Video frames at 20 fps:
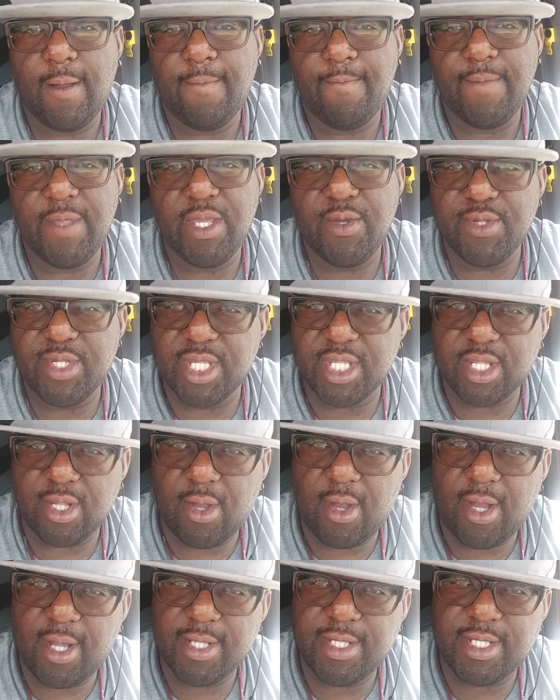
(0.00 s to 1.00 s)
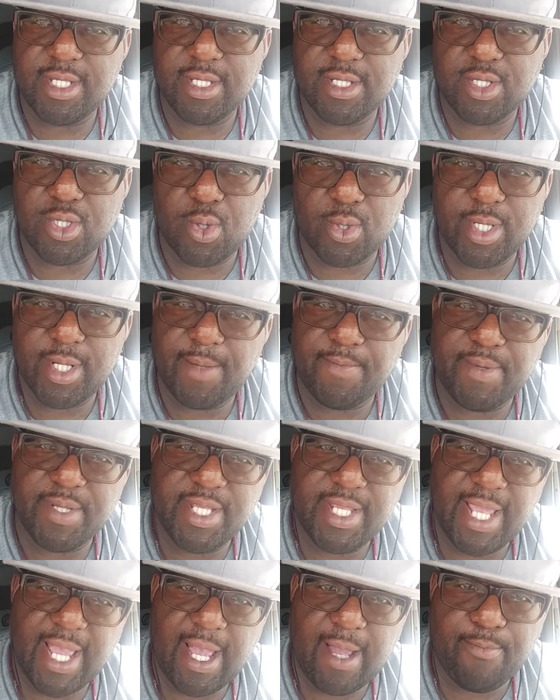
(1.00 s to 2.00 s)
it was just all sort of up and
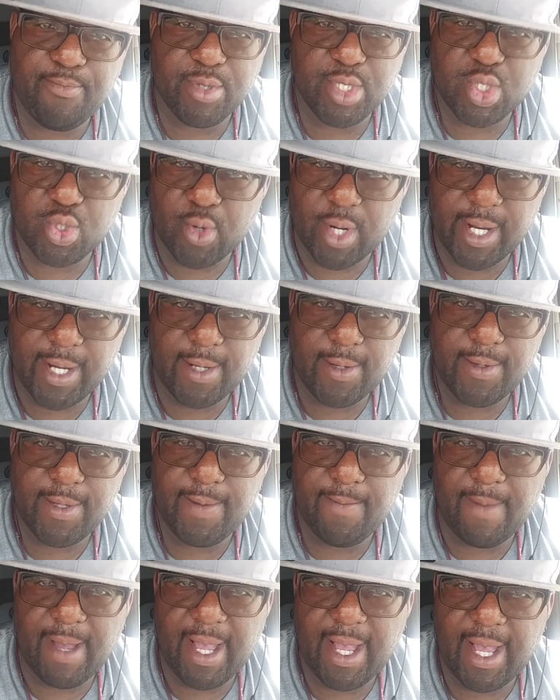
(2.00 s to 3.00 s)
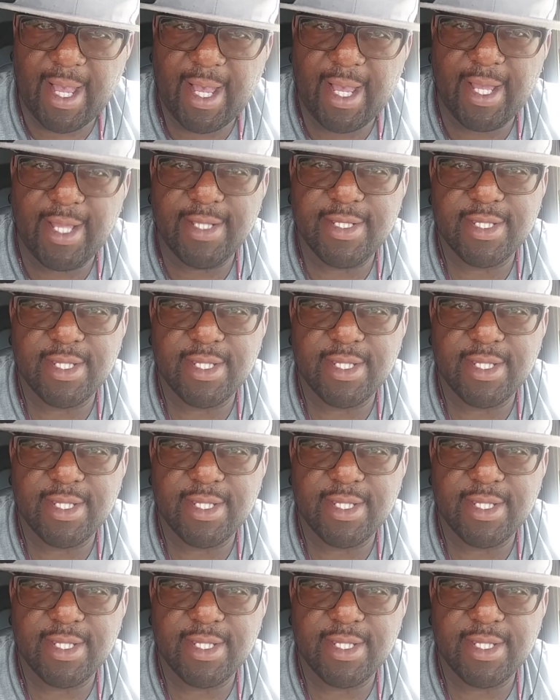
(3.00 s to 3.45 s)
down portrayal in my eyes.